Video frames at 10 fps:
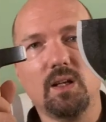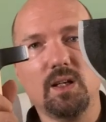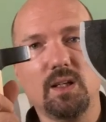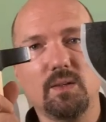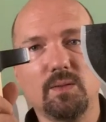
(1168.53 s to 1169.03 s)

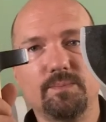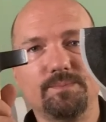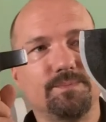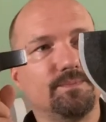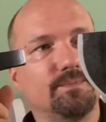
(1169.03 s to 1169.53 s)
uh,
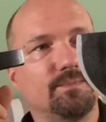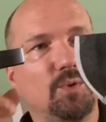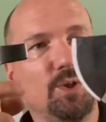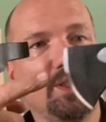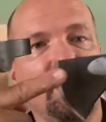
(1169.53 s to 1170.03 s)

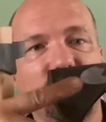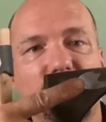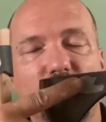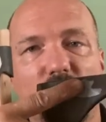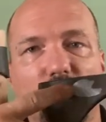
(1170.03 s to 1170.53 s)
what it
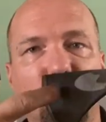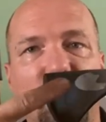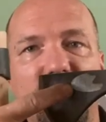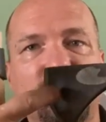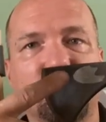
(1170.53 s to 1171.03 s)
is, you know,
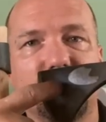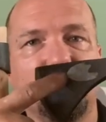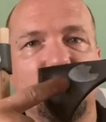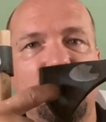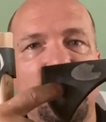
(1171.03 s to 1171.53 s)
price
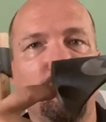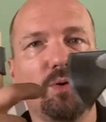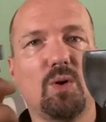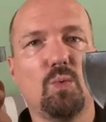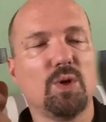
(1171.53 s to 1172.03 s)
uh,
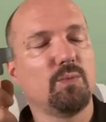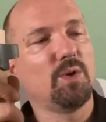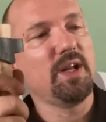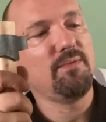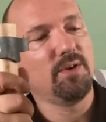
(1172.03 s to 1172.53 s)
label or what
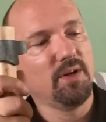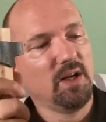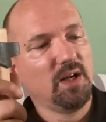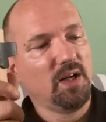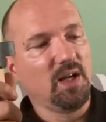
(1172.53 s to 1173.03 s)
whatever.
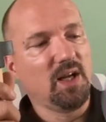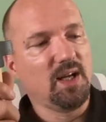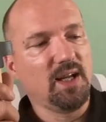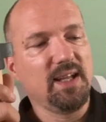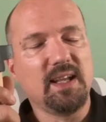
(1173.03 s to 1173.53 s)

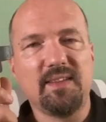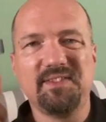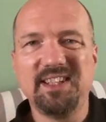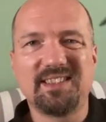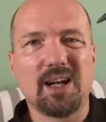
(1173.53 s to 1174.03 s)
Uh, and
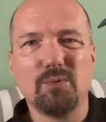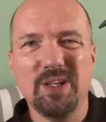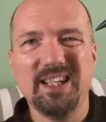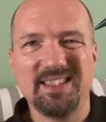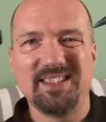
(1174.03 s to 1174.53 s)
and these are
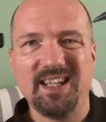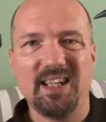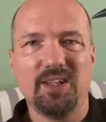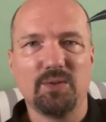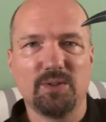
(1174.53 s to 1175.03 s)
really
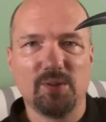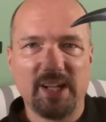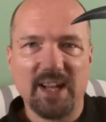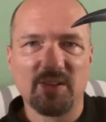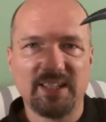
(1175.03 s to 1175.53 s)
sticky. You you
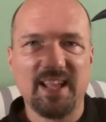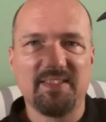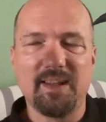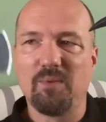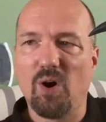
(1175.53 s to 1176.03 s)
cannot
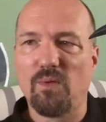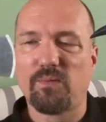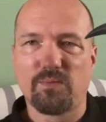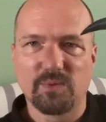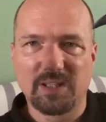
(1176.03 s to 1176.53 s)
get them
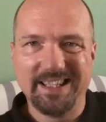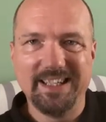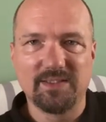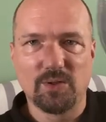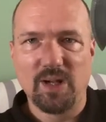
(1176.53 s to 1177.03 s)
off
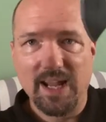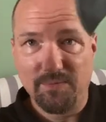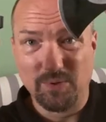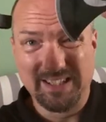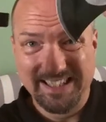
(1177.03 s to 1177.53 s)
clean. So I
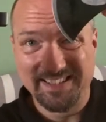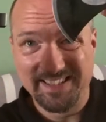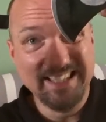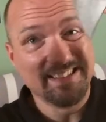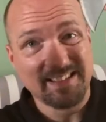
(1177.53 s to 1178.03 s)
have to clean
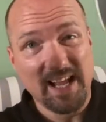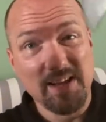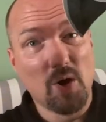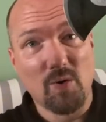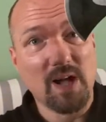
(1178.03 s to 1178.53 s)
these. I
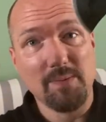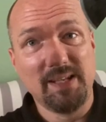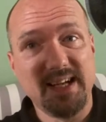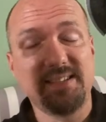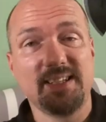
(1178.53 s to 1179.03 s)
know I'm
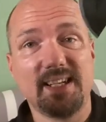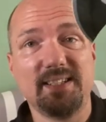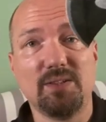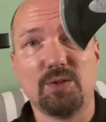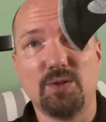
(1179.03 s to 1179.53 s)
lazy. I
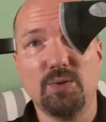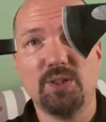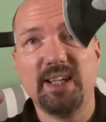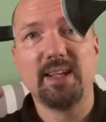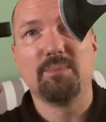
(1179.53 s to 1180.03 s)
did not do
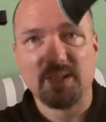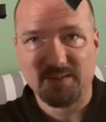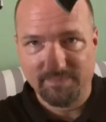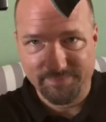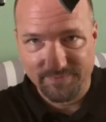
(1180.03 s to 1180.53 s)
it yet,
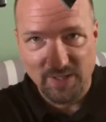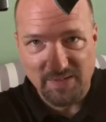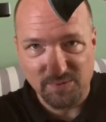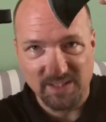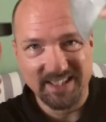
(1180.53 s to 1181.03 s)
but you
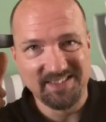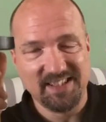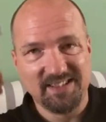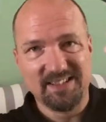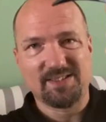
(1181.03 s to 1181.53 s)
have to clean
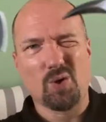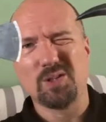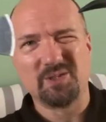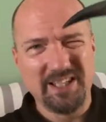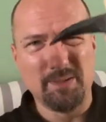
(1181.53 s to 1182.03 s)
these. This is
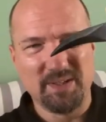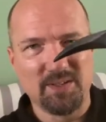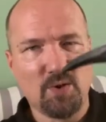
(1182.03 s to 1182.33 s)
also a little bit